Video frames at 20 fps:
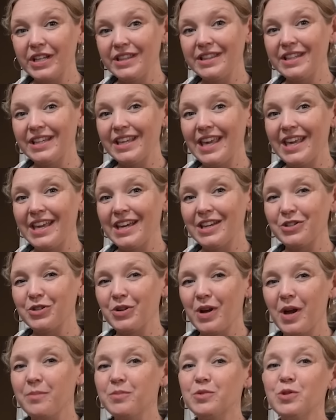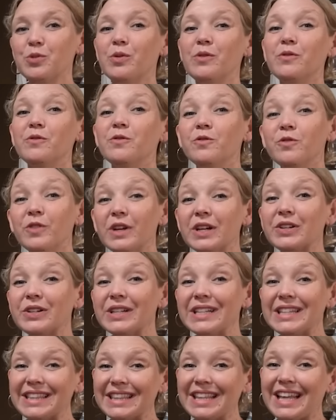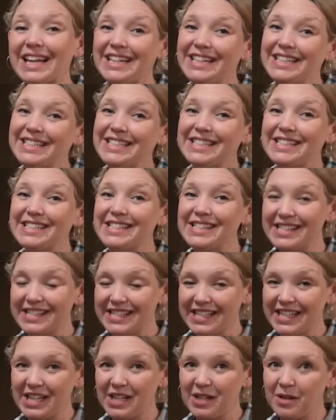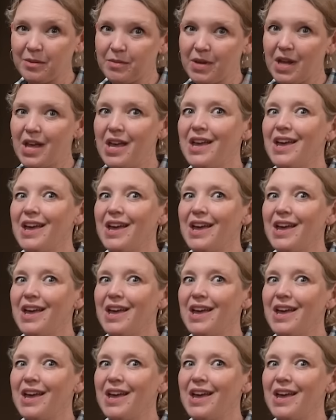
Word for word: in the canner up to a very light steam.